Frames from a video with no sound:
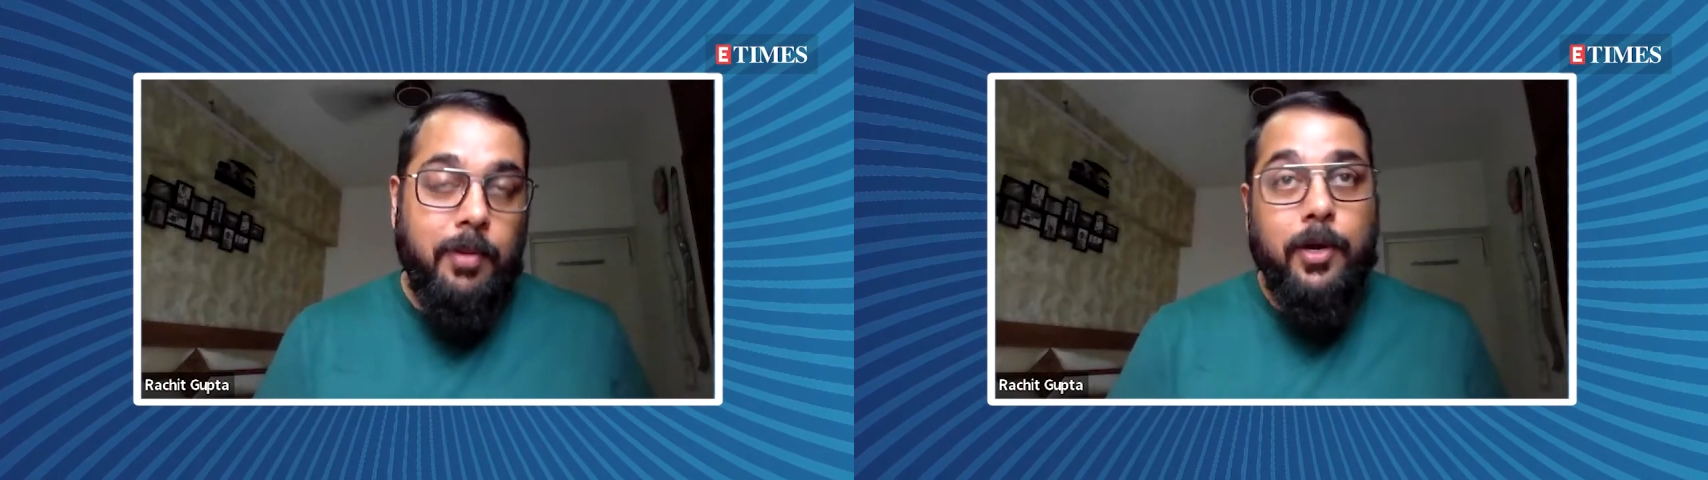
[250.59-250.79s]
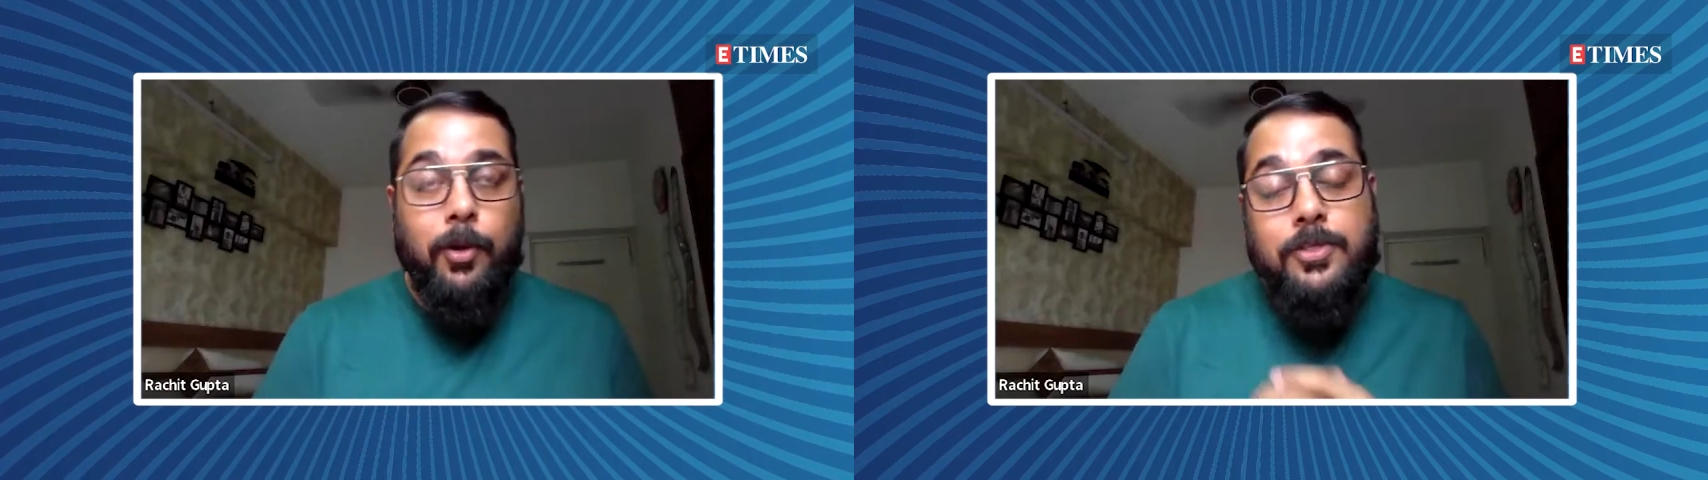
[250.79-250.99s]

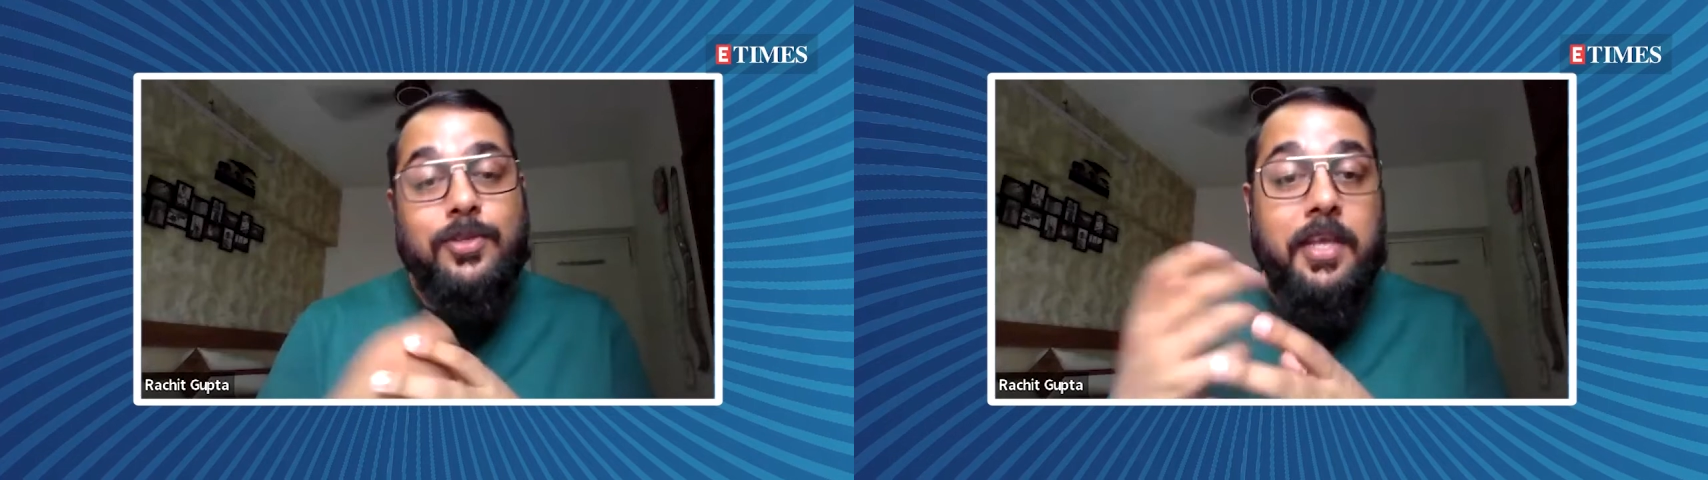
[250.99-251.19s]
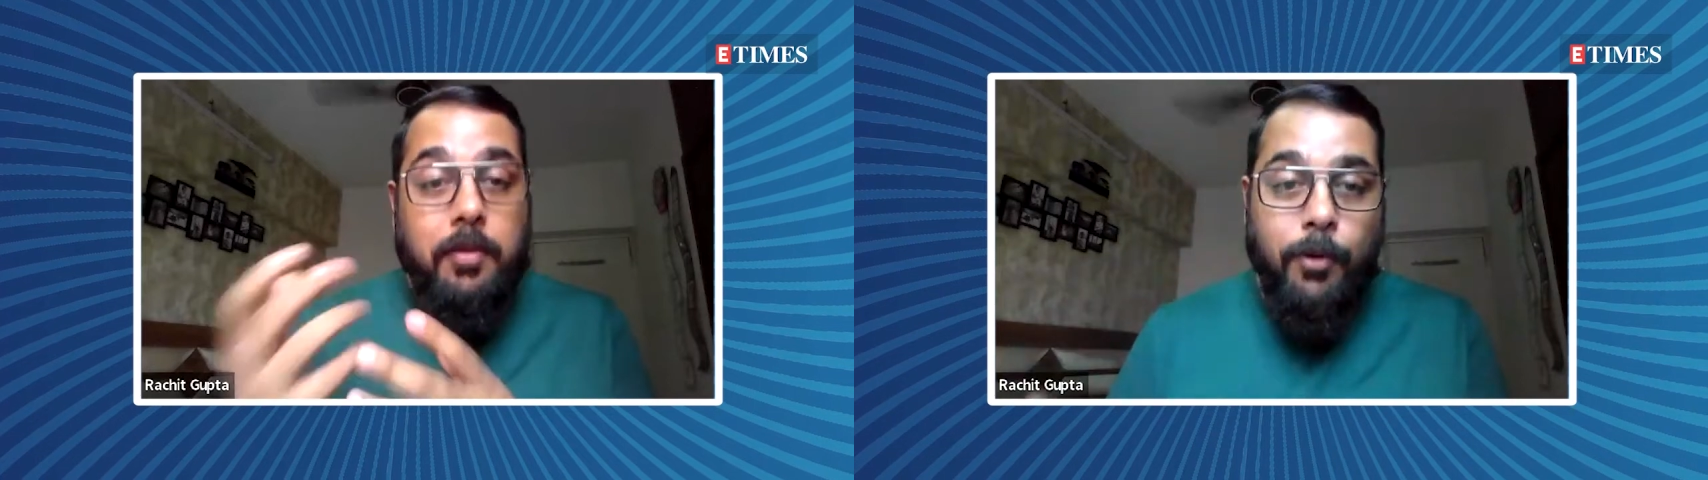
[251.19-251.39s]
but also
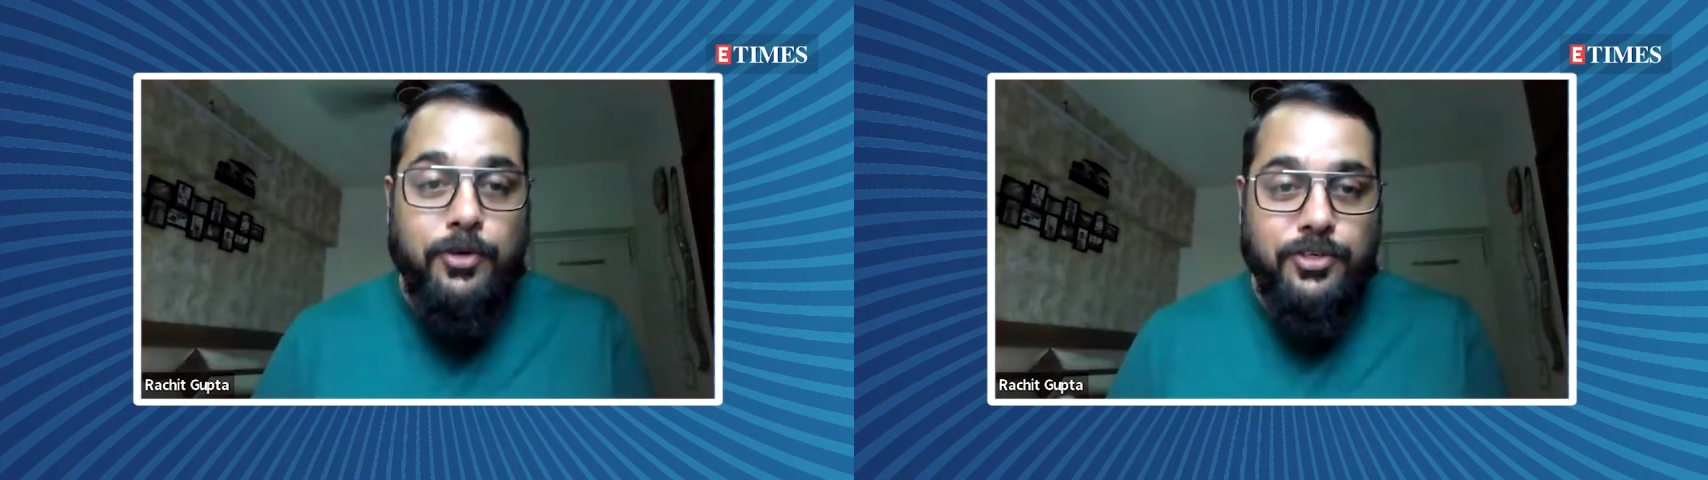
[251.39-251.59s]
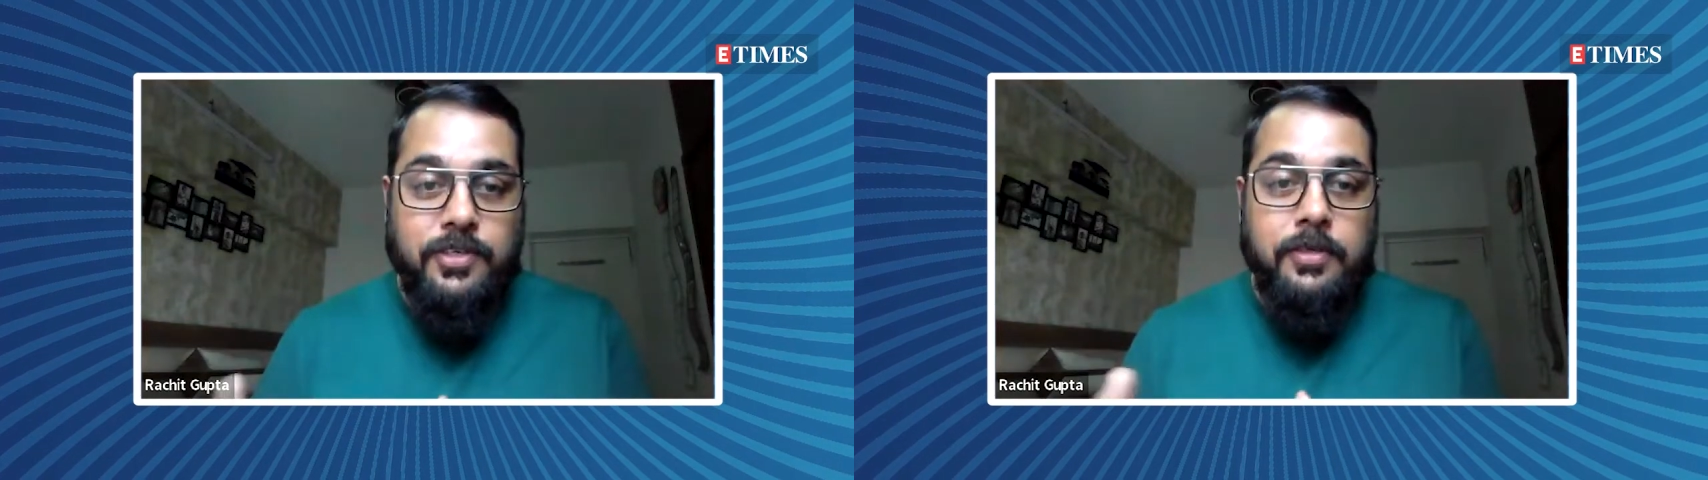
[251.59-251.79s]
the
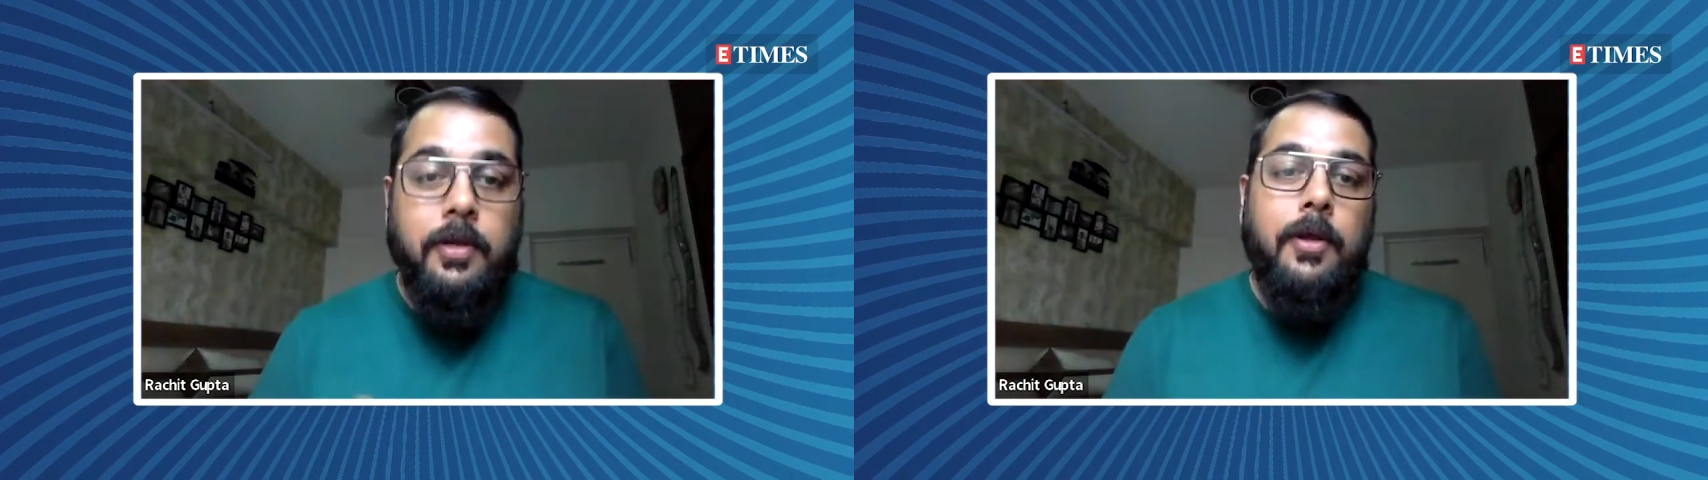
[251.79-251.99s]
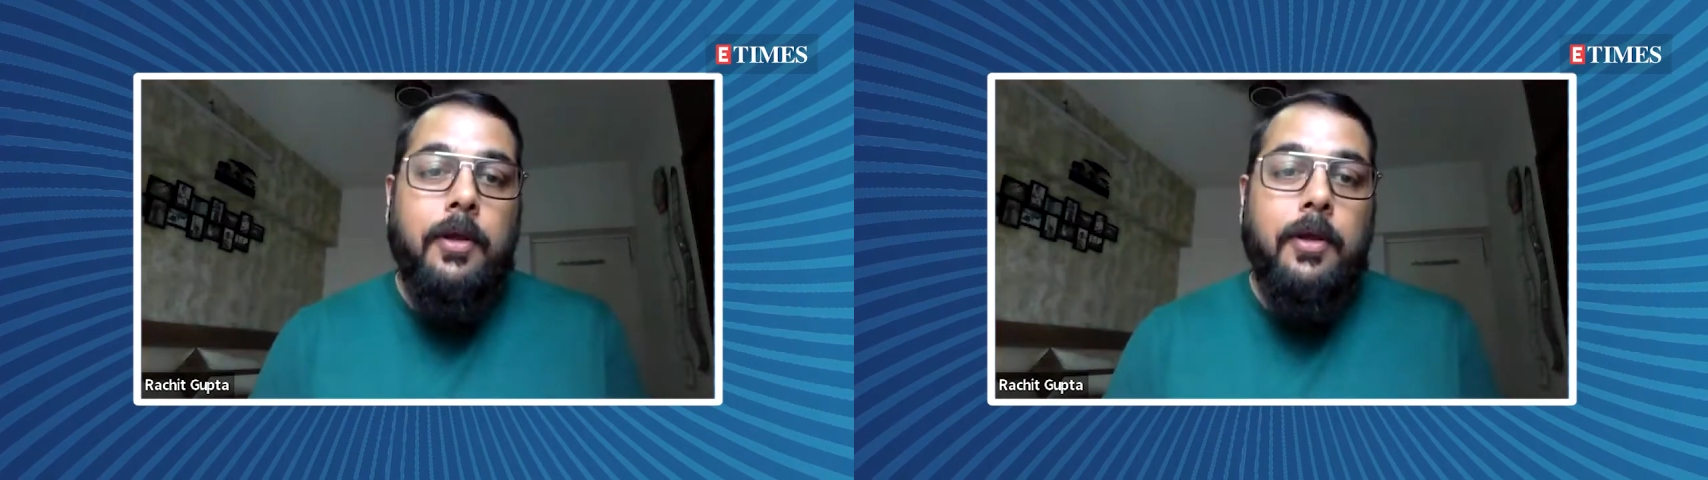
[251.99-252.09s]
emotion,